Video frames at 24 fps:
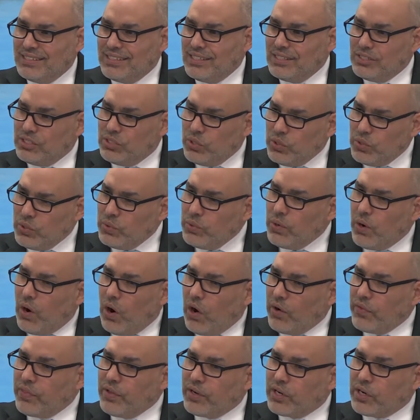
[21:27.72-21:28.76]
He says,
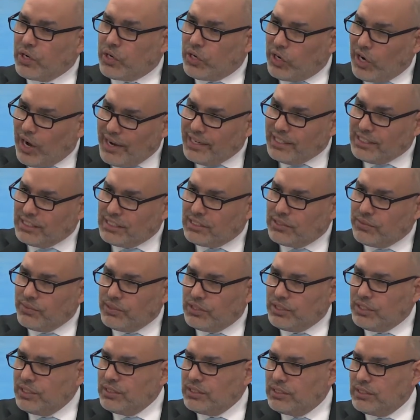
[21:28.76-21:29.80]
"You are the
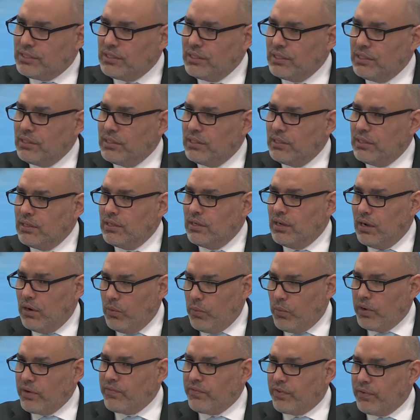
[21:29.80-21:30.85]
Christ," which is
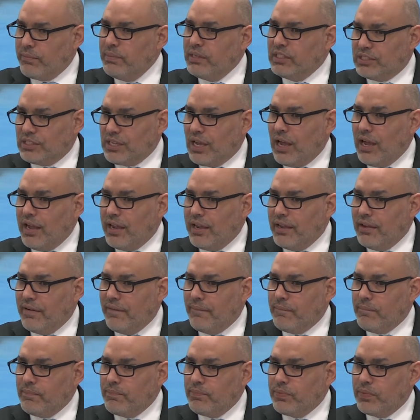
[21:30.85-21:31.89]
a word for
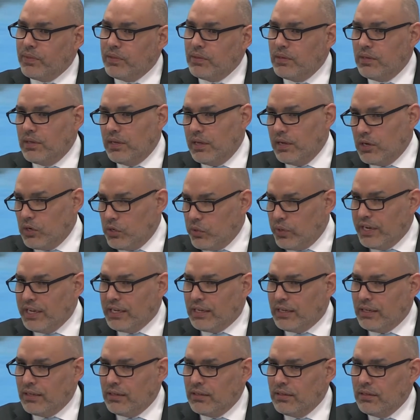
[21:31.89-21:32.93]
Messiah in
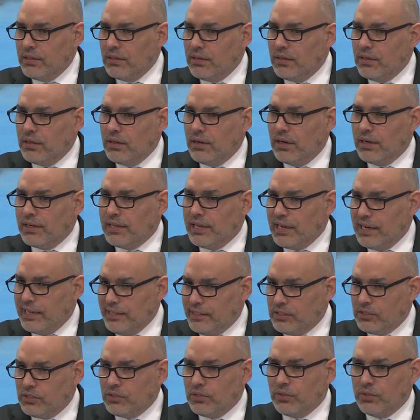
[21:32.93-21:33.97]
Greek. El
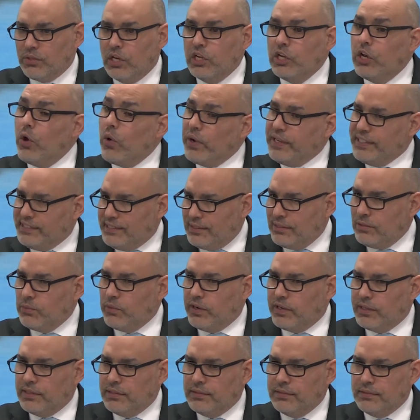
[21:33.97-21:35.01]
Cristo, the
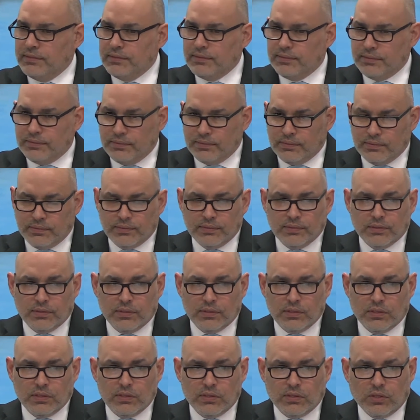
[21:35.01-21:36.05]
anointed one.
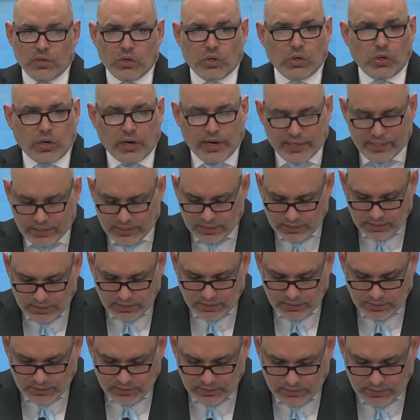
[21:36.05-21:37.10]
The
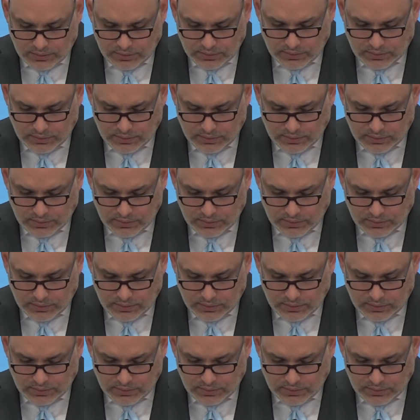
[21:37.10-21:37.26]
Christ.